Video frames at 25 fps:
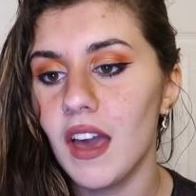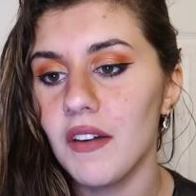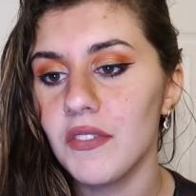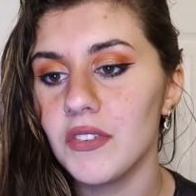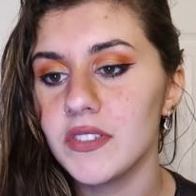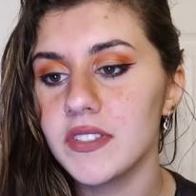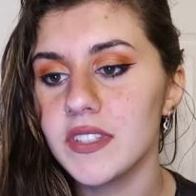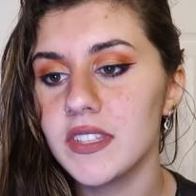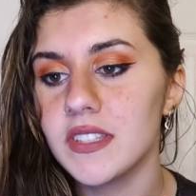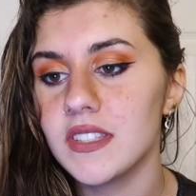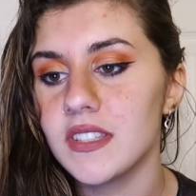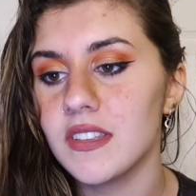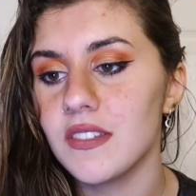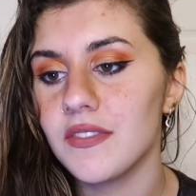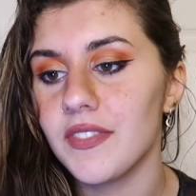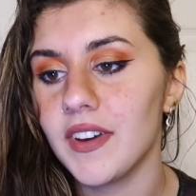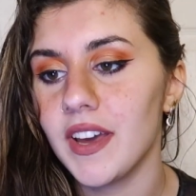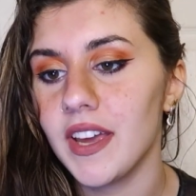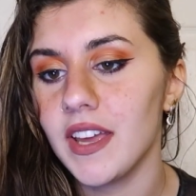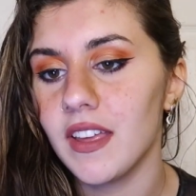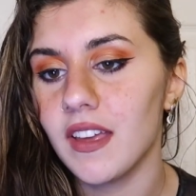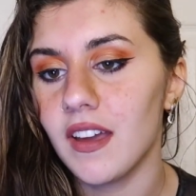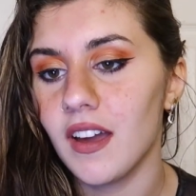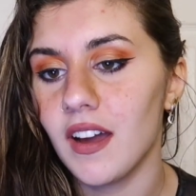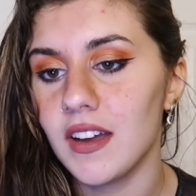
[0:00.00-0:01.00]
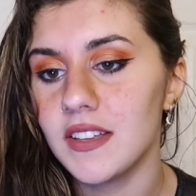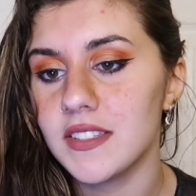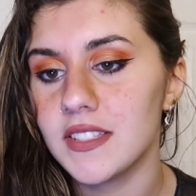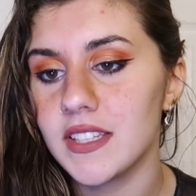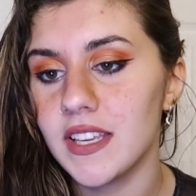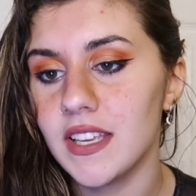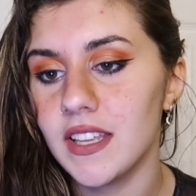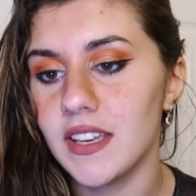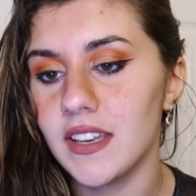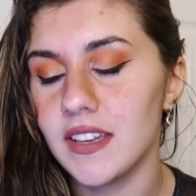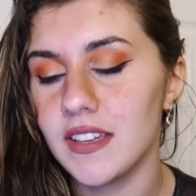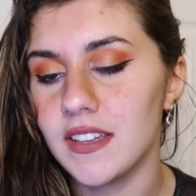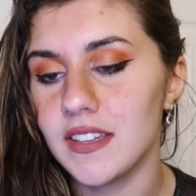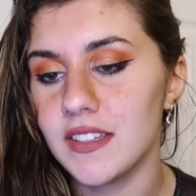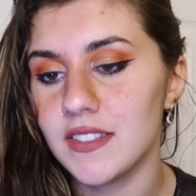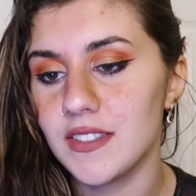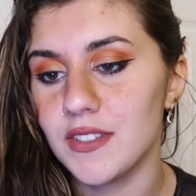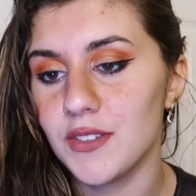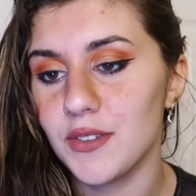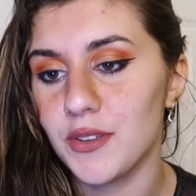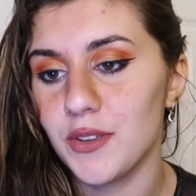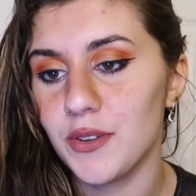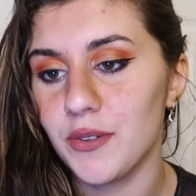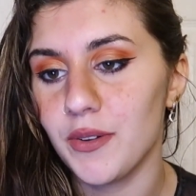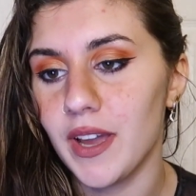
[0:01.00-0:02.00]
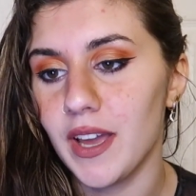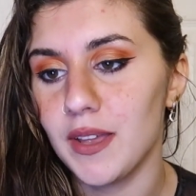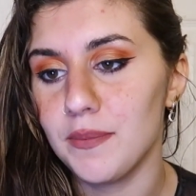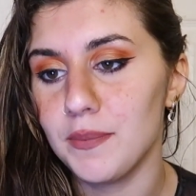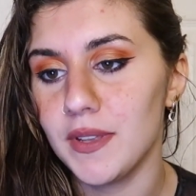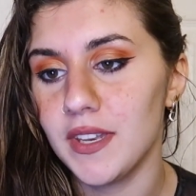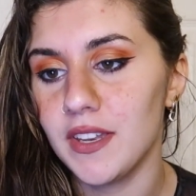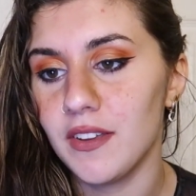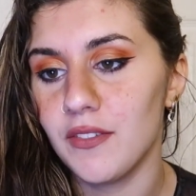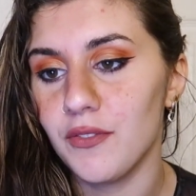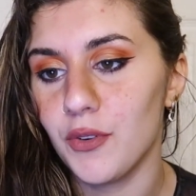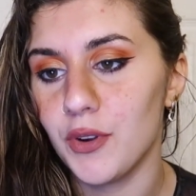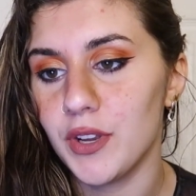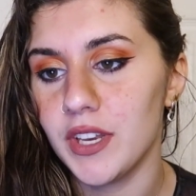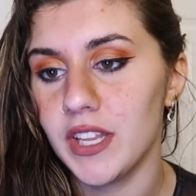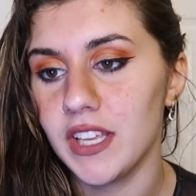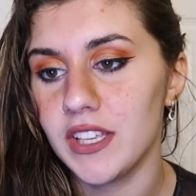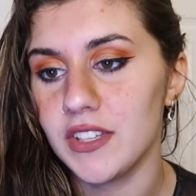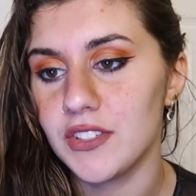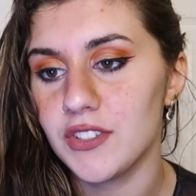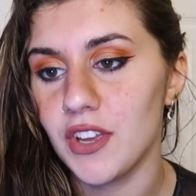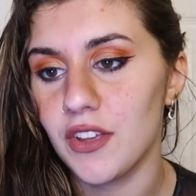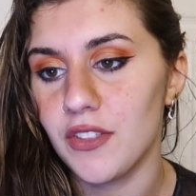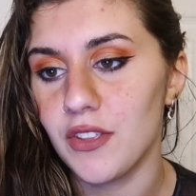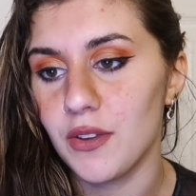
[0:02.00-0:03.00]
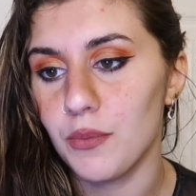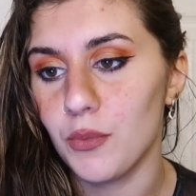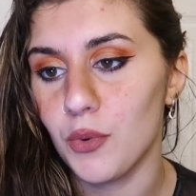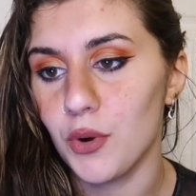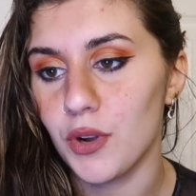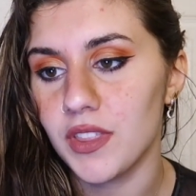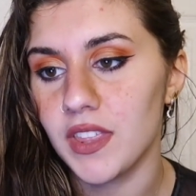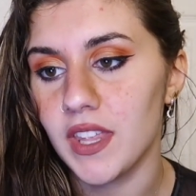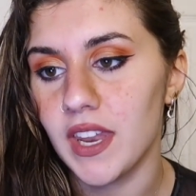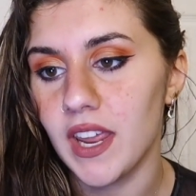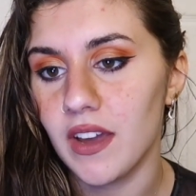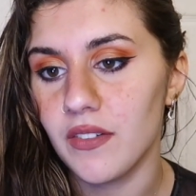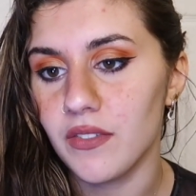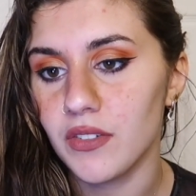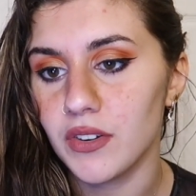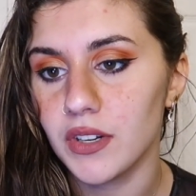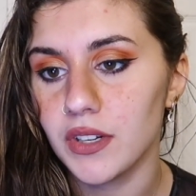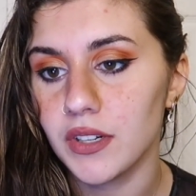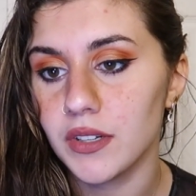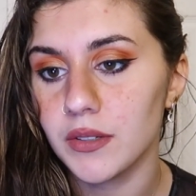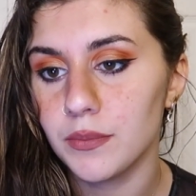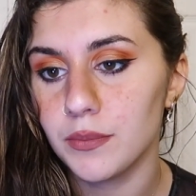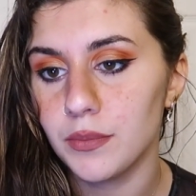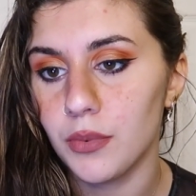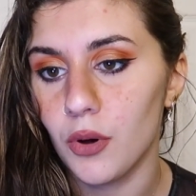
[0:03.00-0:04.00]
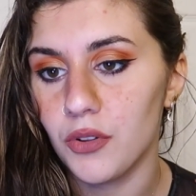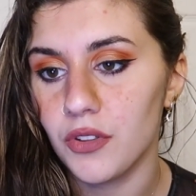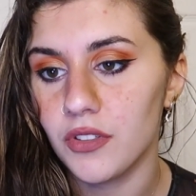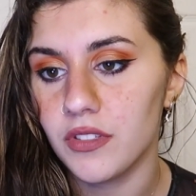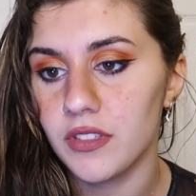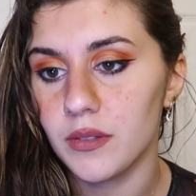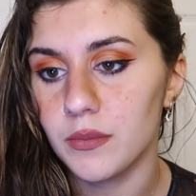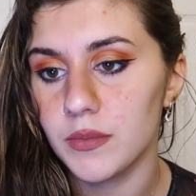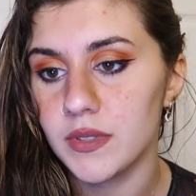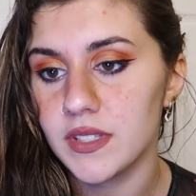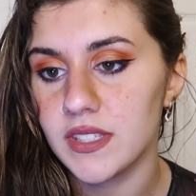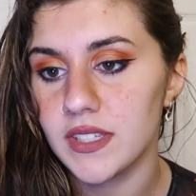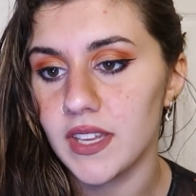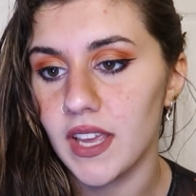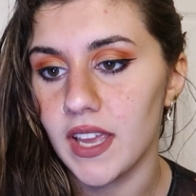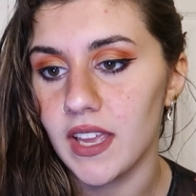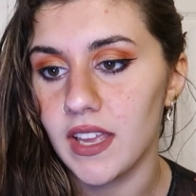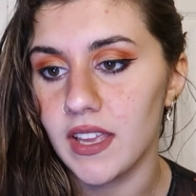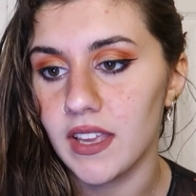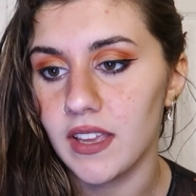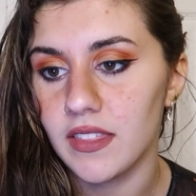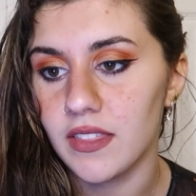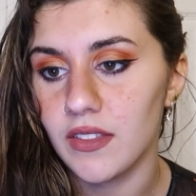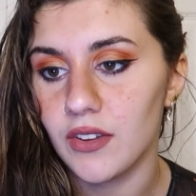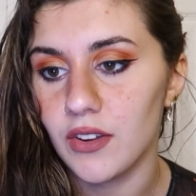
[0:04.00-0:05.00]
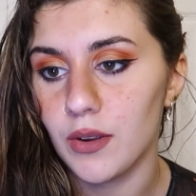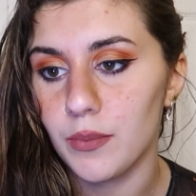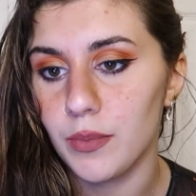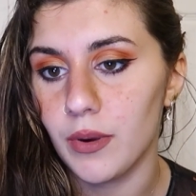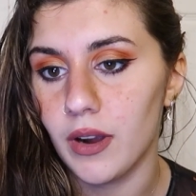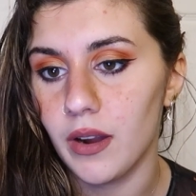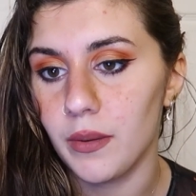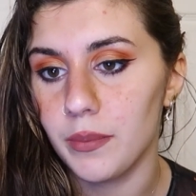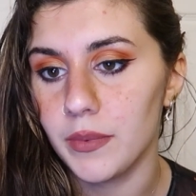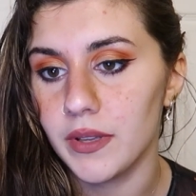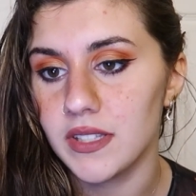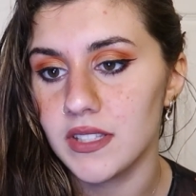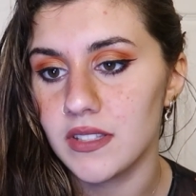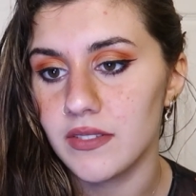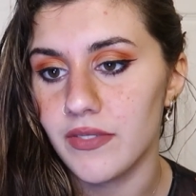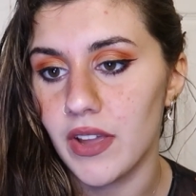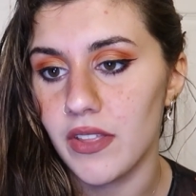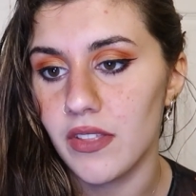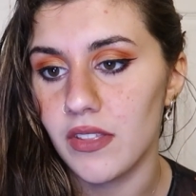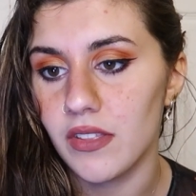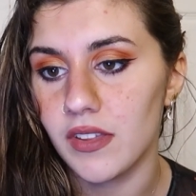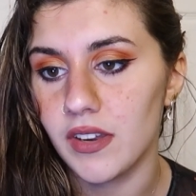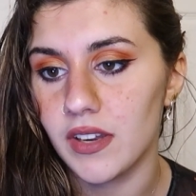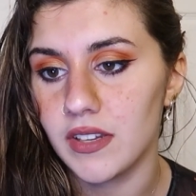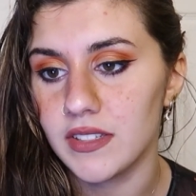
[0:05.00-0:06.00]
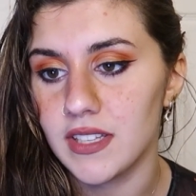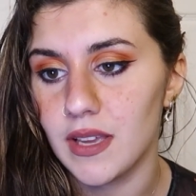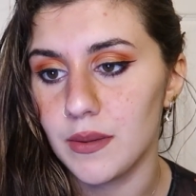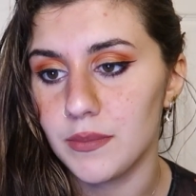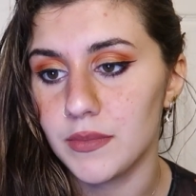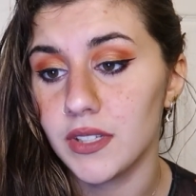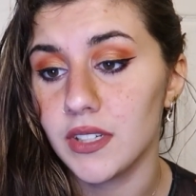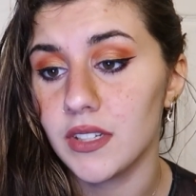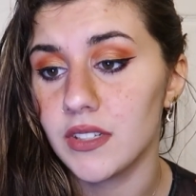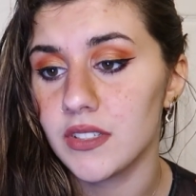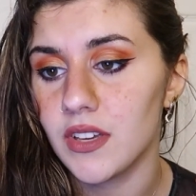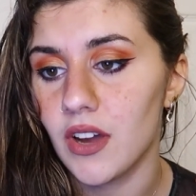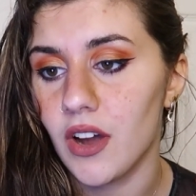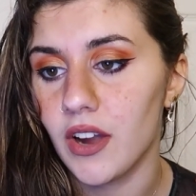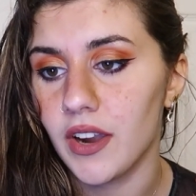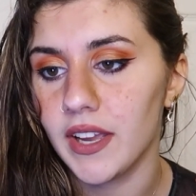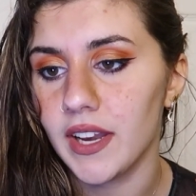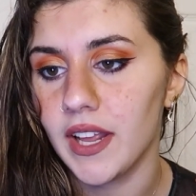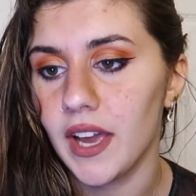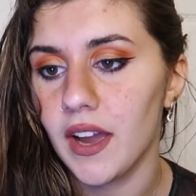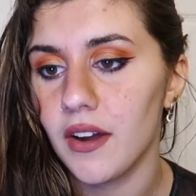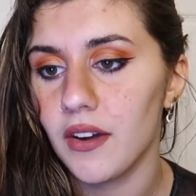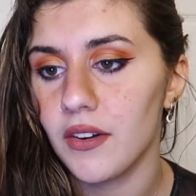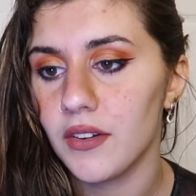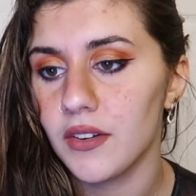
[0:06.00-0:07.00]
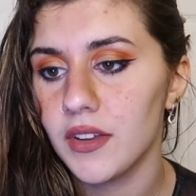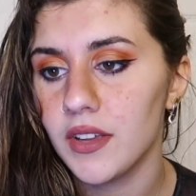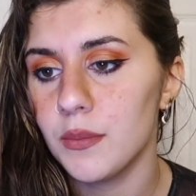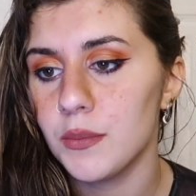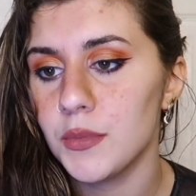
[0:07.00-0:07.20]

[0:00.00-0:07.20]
Ever since the fight, Katsuki and Izuku had been avoiding each other more than ever, both of them staying in their apartments rather than attempting to talk it out.